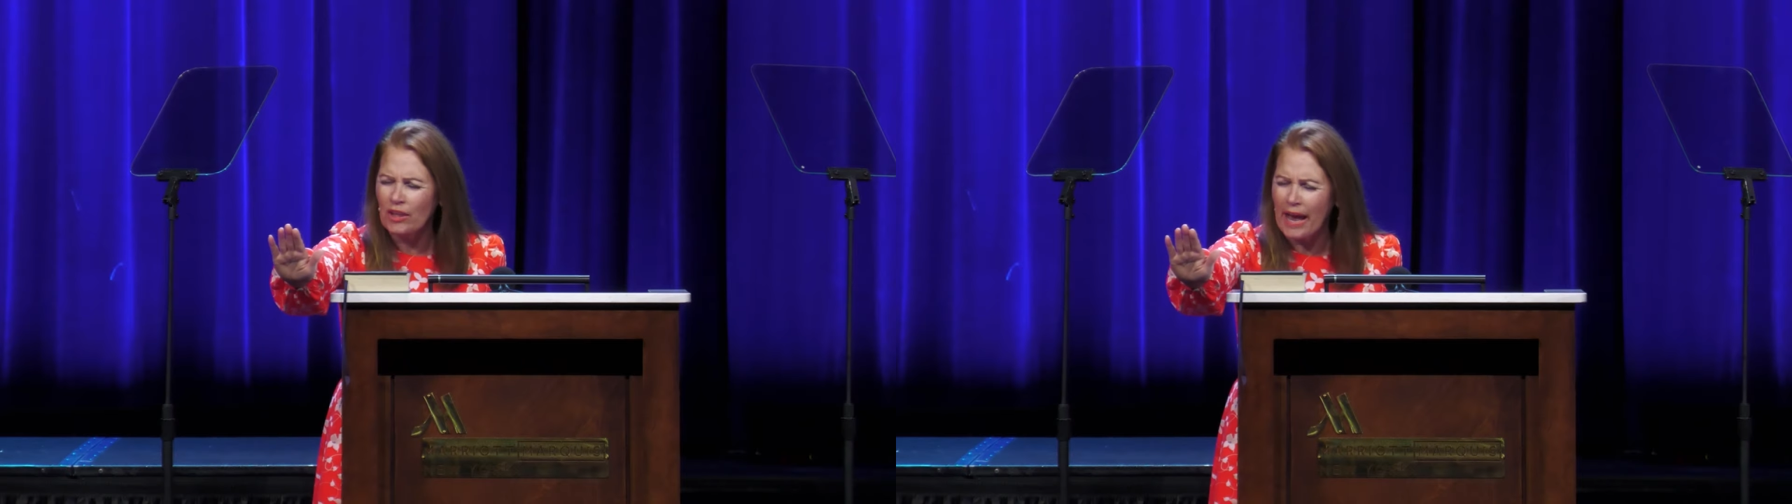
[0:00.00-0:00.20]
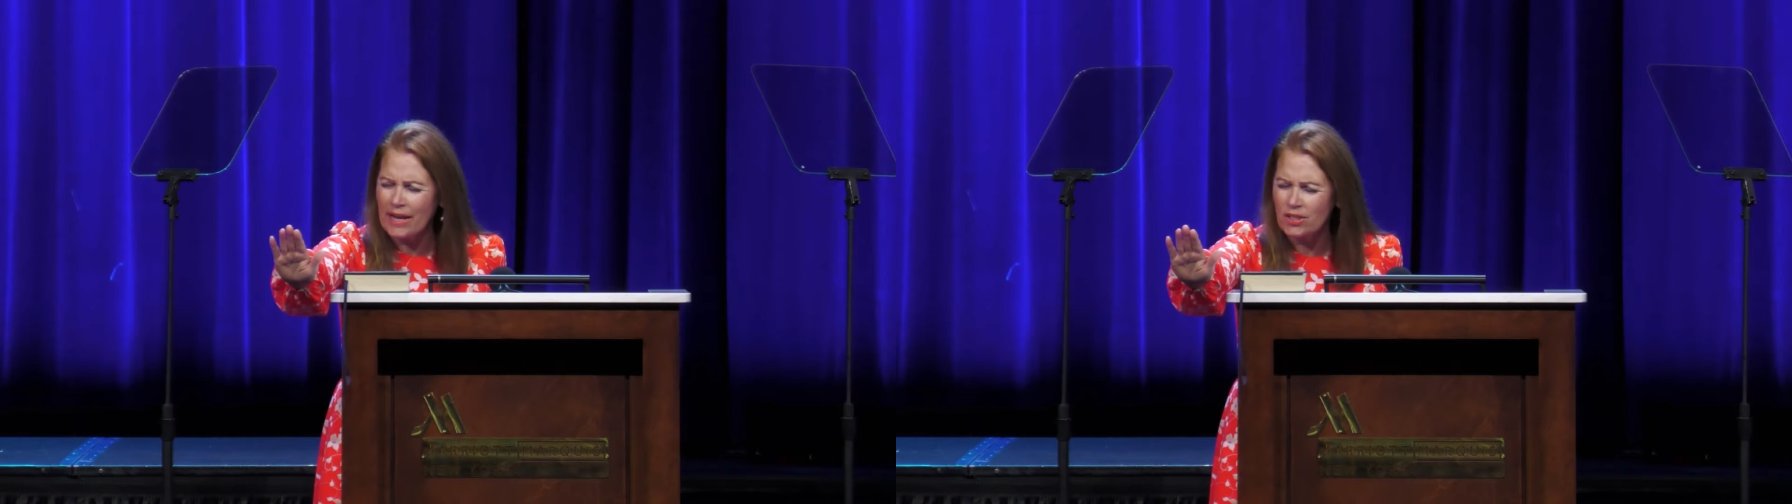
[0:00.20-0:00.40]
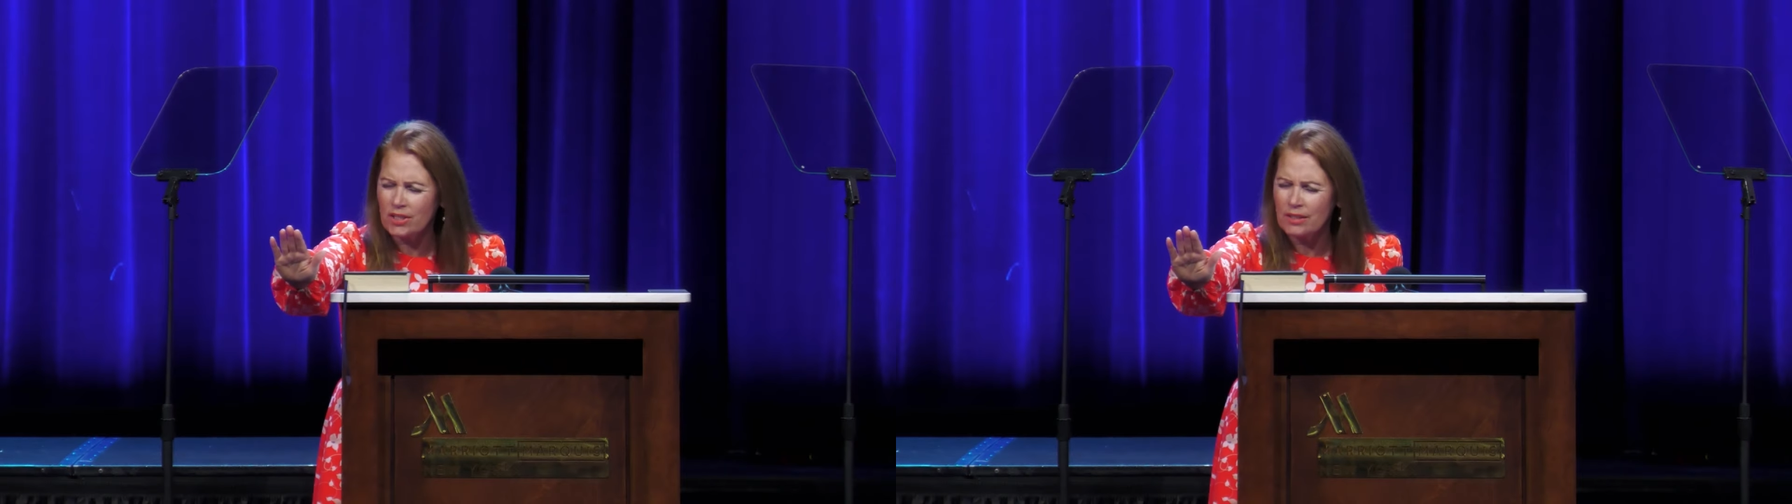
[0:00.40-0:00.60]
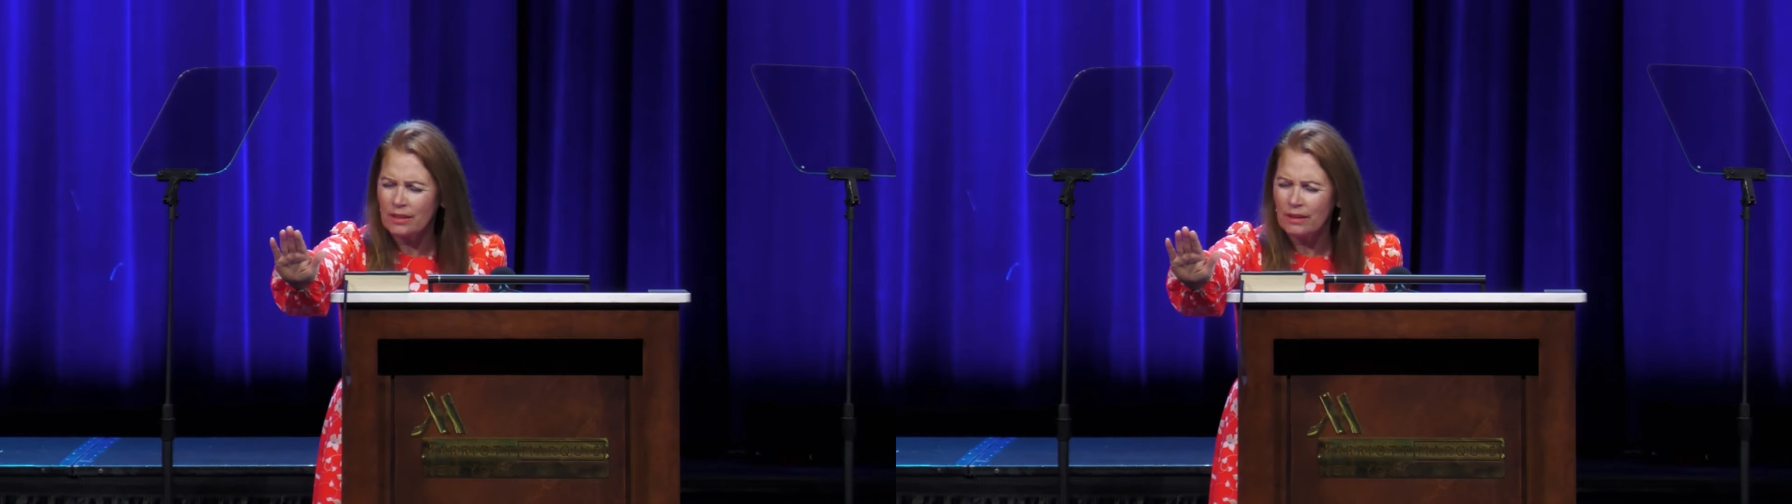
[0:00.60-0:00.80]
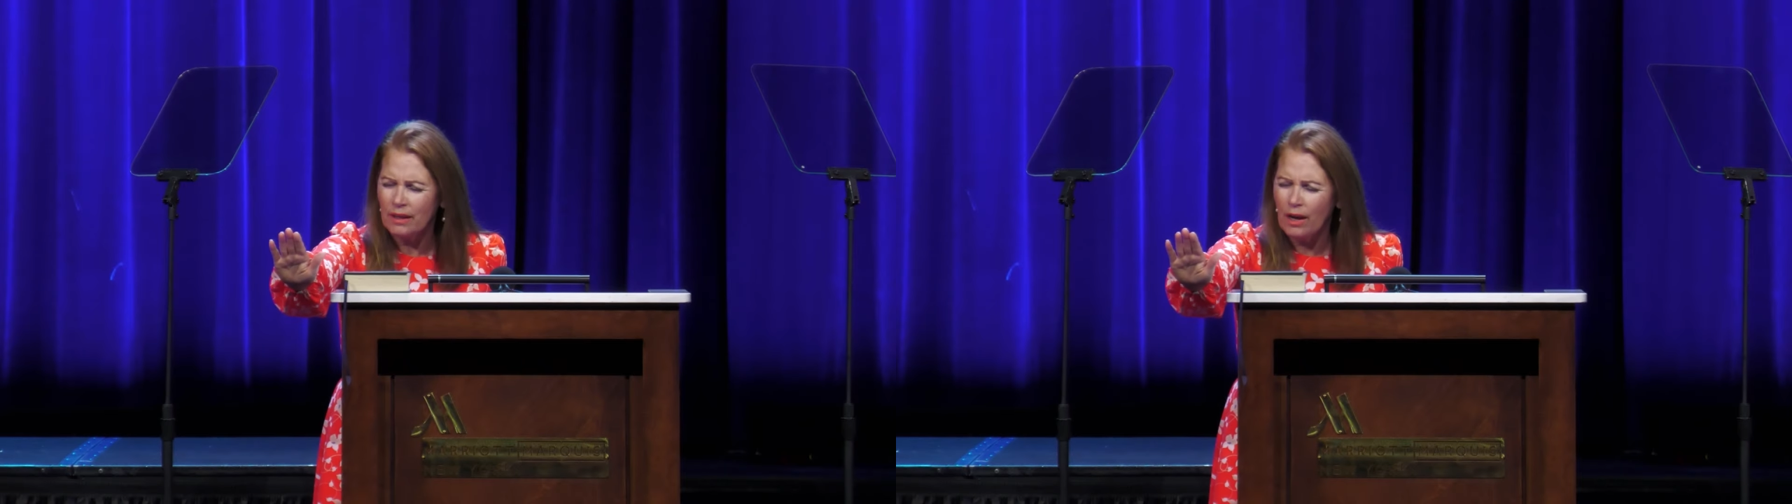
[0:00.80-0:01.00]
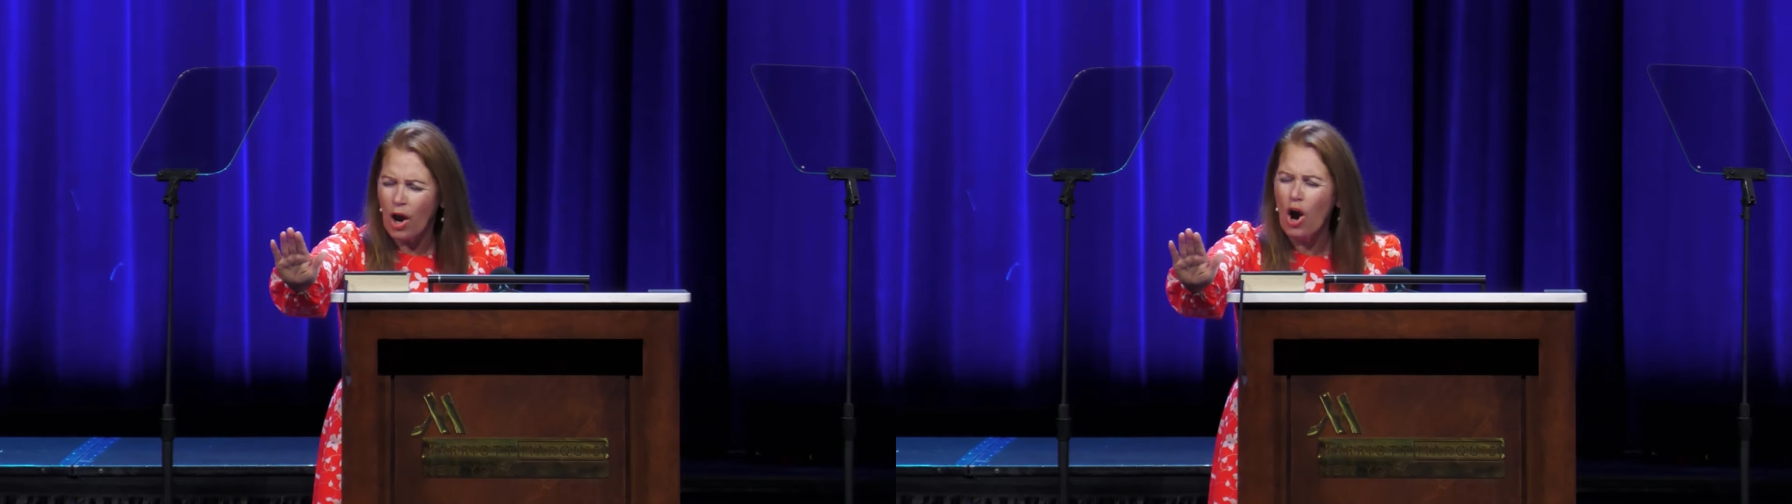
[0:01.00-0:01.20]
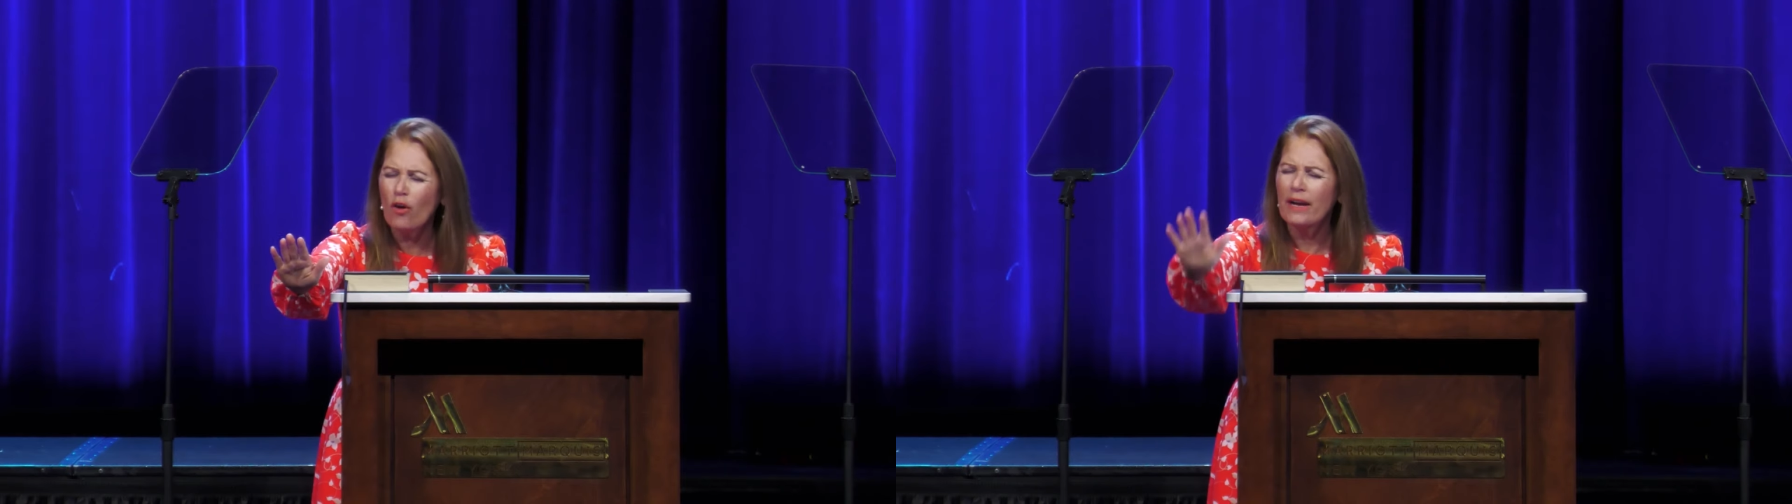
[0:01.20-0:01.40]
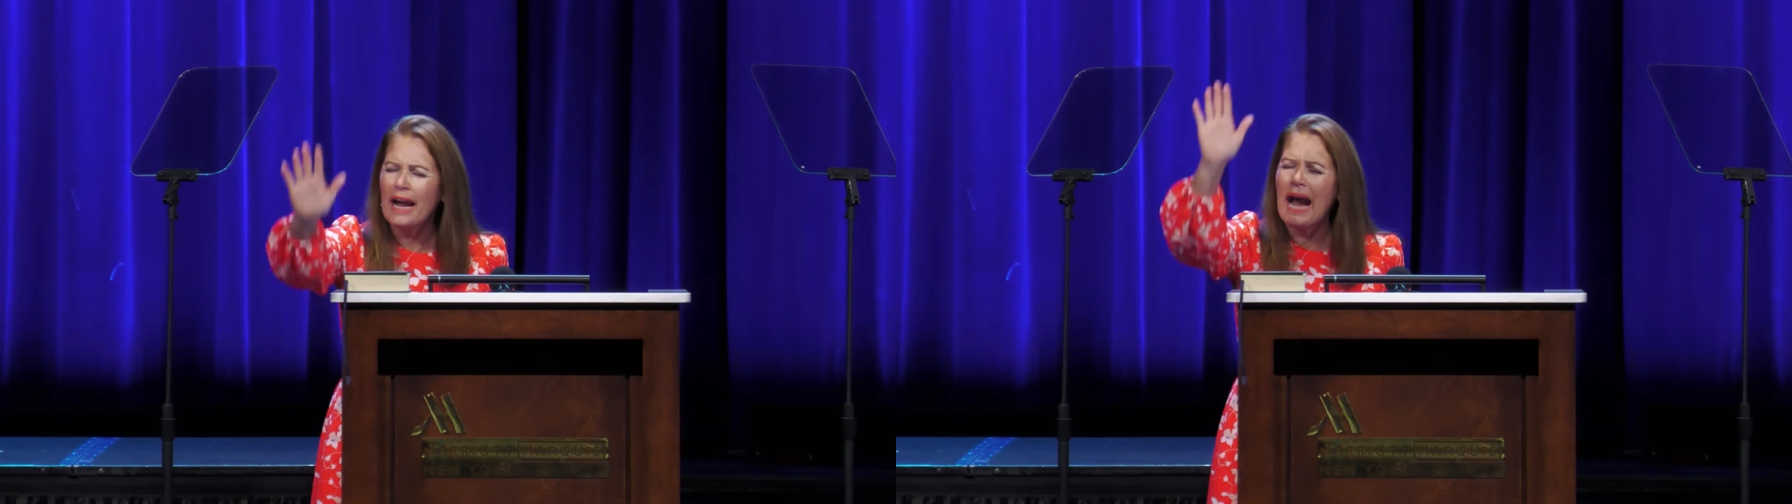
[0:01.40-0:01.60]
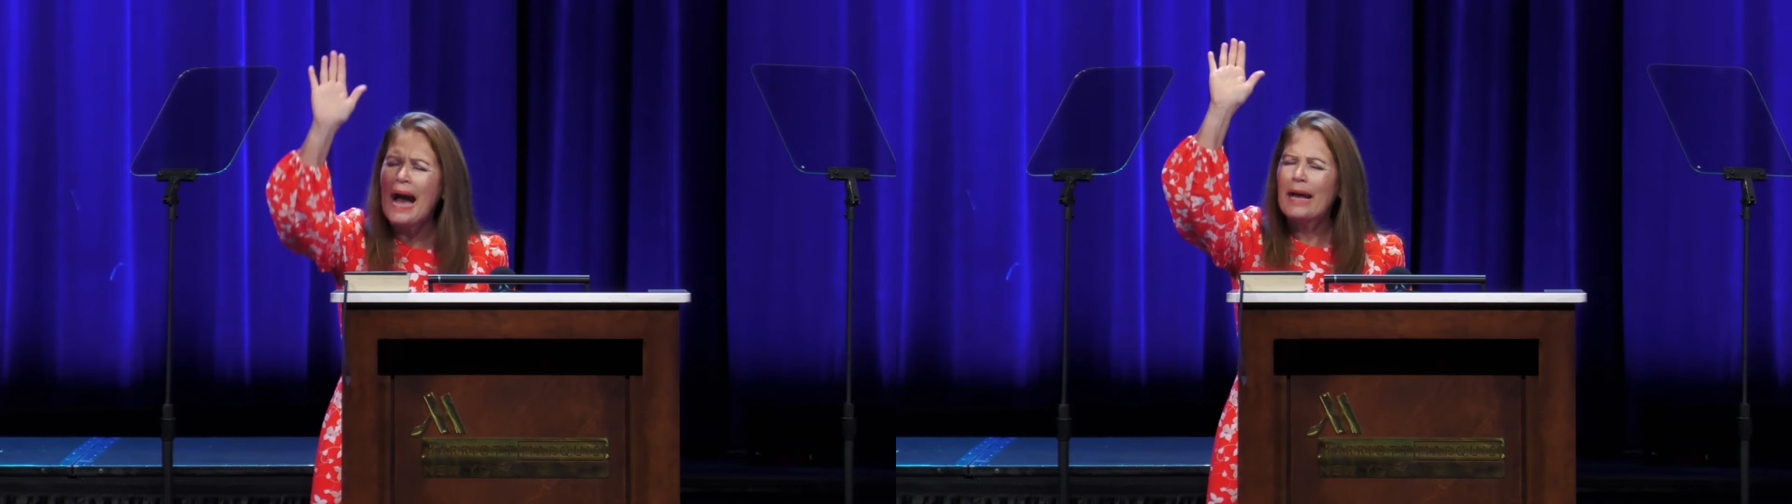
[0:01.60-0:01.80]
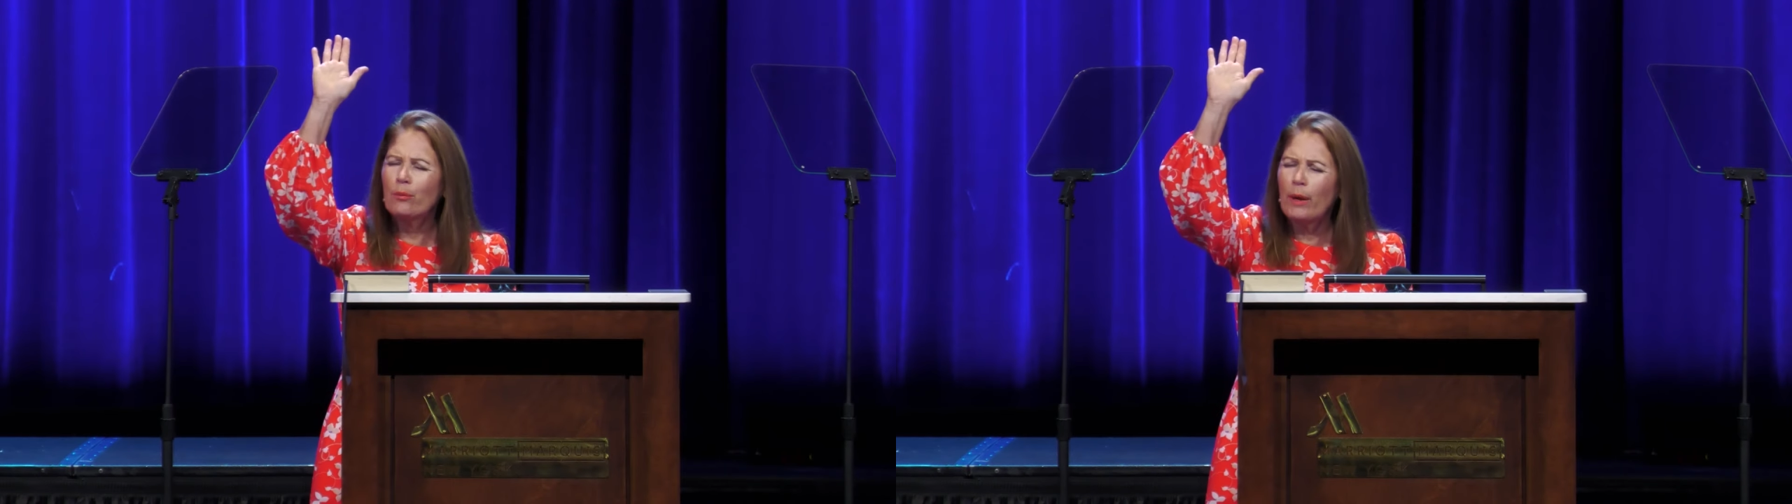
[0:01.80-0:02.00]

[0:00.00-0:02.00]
with us? Oh God,